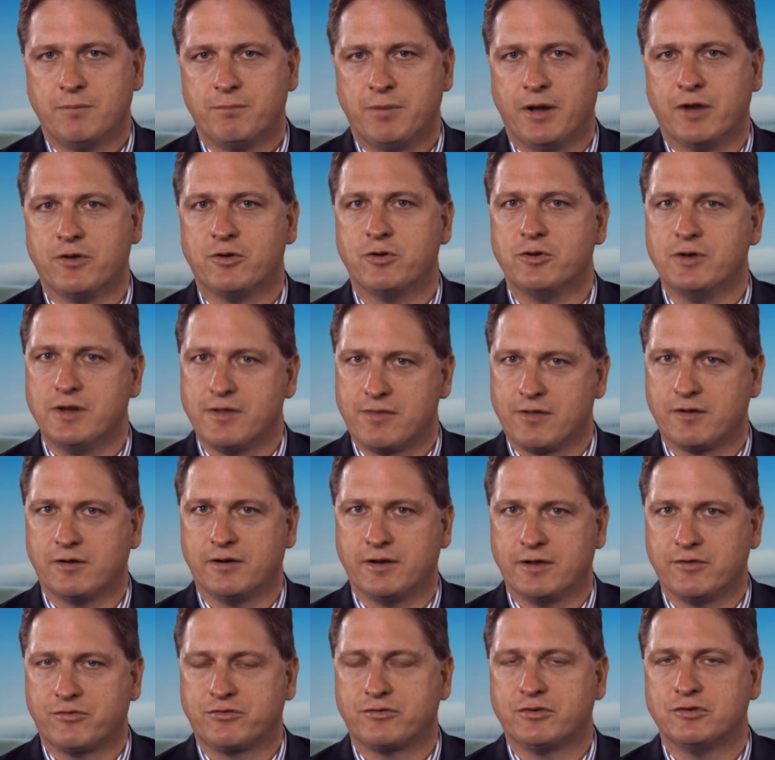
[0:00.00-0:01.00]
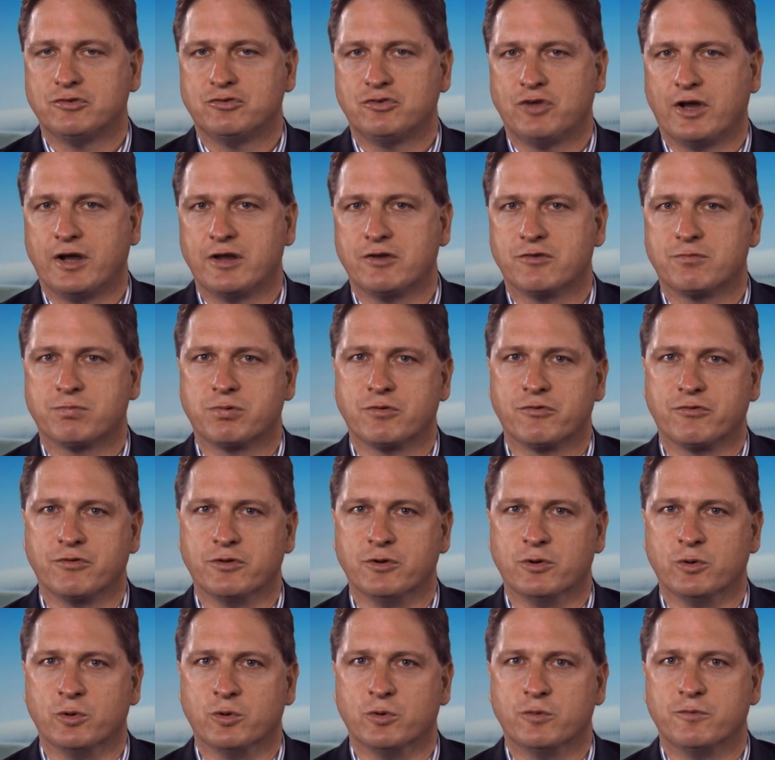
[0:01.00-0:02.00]
but who nevertheless changed
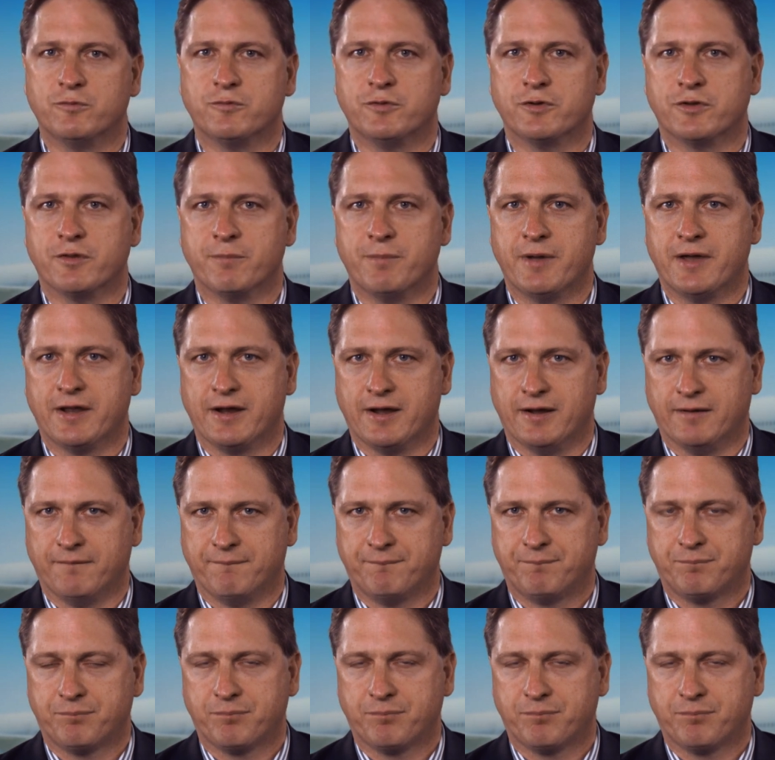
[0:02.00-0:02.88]
Brazil for the better.